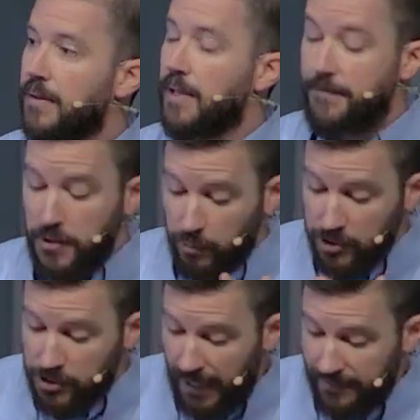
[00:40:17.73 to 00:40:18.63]
If you
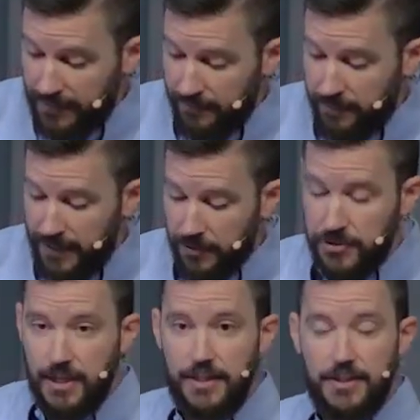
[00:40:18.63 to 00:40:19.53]
reject him, Peter
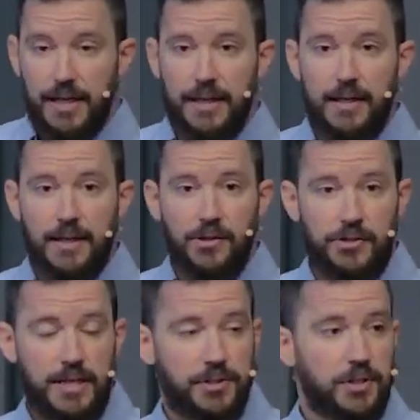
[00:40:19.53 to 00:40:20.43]
says that
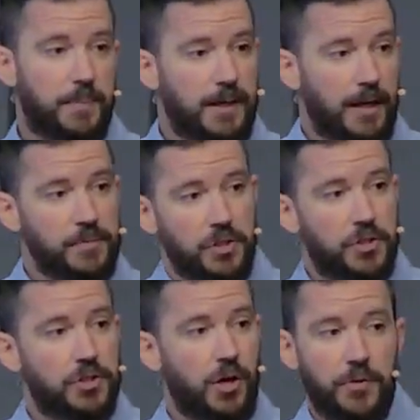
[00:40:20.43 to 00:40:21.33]
Jesus becomes a
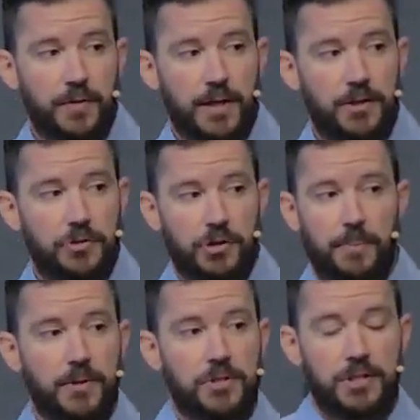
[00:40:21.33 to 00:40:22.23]
stone that you
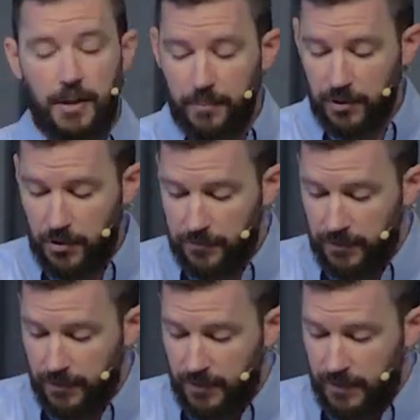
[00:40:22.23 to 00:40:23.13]
trip and stumble
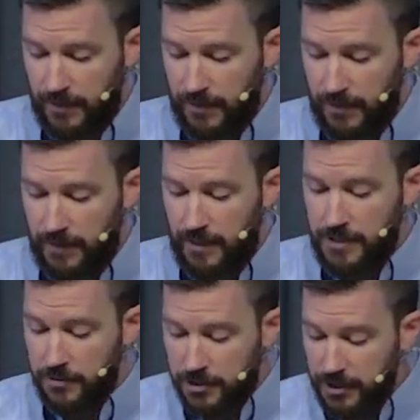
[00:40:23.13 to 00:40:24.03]
over. And
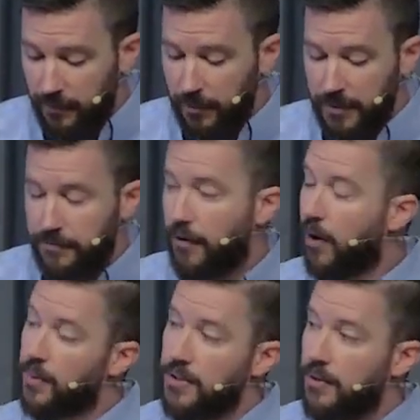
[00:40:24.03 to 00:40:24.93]
you stumble and
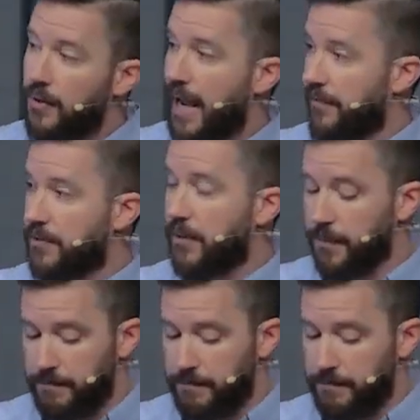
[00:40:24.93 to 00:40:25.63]
fall, but you don't have to.